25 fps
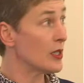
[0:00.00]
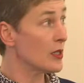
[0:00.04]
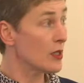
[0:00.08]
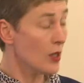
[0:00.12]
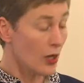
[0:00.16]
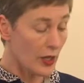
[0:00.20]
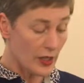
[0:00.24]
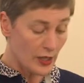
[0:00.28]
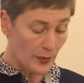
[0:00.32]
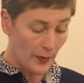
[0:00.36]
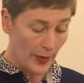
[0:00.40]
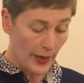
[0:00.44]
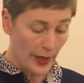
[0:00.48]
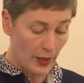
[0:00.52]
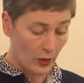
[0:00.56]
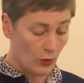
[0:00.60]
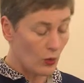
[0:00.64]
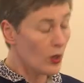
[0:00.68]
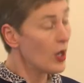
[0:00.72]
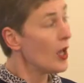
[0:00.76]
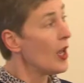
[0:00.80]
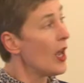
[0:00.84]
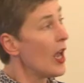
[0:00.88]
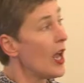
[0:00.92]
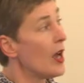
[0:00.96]
designed a
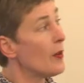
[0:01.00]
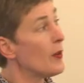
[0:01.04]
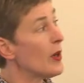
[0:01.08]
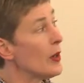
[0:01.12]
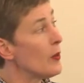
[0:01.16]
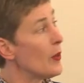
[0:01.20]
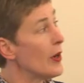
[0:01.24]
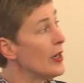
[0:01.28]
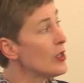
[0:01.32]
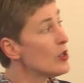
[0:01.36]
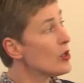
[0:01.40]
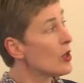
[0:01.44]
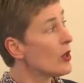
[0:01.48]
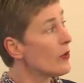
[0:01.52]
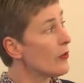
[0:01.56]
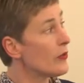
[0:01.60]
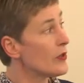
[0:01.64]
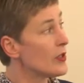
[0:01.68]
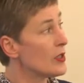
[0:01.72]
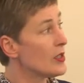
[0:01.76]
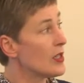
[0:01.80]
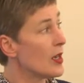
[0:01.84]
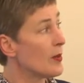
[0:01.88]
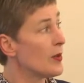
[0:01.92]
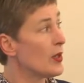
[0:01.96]
panel, and we went off
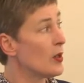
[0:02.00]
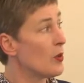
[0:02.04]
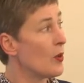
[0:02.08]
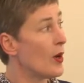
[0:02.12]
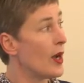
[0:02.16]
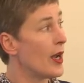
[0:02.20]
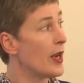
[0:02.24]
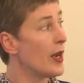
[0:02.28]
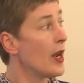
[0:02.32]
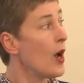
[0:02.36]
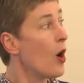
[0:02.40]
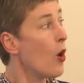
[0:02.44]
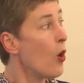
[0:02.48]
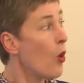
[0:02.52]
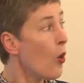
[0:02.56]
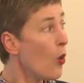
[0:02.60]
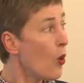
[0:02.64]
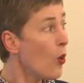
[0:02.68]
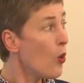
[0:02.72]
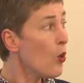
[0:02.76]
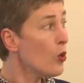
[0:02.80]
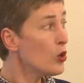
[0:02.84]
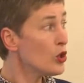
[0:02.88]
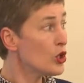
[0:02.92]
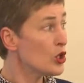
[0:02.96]
to WA.
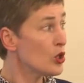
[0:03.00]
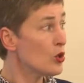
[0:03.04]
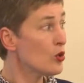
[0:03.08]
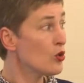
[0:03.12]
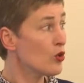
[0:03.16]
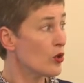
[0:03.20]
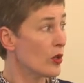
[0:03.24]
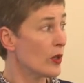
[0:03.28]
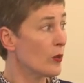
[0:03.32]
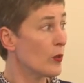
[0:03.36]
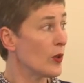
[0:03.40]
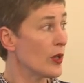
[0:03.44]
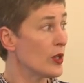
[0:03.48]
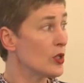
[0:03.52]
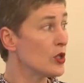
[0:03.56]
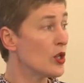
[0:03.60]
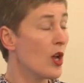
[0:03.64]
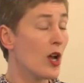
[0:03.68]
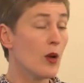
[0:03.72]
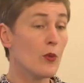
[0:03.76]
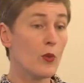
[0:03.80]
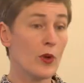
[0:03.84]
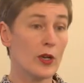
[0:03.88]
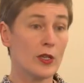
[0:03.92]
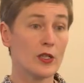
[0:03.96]
All children with
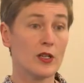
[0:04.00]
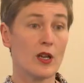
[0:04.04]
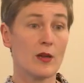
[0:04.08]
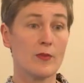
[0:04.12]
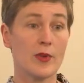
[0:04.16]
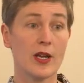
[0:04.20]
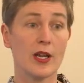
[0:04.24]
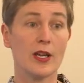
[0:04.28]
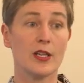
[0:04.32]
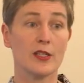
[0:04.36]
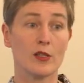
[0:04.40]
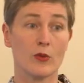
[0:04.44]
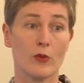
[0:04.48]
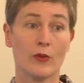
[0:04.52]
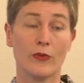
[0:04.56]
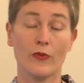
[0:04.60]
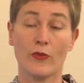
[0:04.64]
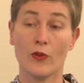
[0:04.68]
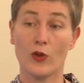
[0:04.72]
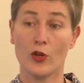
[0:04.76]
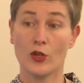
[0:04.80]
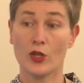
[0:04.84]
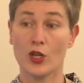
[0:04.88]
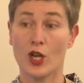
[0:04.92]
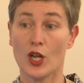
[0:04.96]
type 1 diabetes are
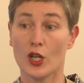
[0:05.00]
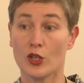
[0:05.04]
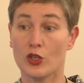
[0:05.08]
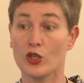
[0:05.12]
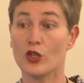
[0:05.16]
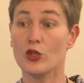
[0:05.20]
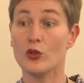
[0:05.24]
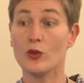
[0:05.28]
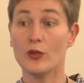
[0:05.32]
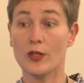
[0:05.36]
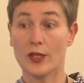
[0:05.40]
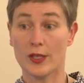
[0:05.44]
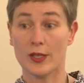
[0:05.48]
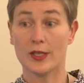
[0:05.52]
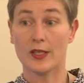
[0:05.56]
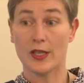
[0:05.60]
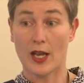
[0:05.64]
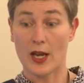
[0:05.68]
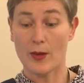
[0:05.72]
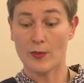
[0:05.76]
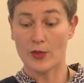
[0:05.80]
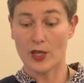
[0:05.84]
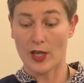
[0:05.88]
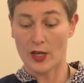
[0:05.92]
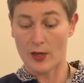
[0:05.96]
referred to this
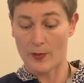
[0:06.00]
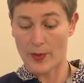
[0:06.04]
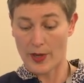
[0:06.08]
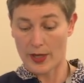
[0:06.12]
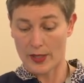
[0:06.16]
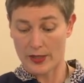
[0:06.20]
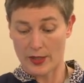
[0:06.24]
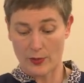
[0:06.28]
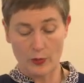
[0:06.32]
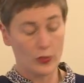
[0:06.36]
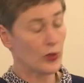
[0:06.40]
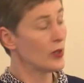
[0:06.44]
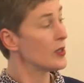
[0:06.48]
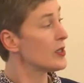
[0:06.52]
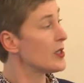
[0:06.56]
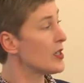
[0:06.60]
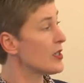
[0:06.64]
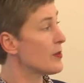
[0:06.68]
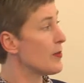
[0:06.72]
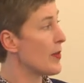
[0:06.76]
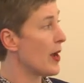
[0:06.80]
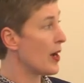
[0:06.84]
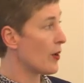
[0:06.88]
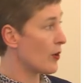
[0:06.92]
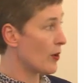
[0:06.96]
same database at
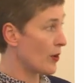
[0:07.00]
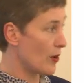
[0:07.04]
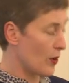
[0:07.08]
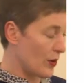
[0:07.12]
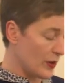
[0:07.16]
Princess Margaret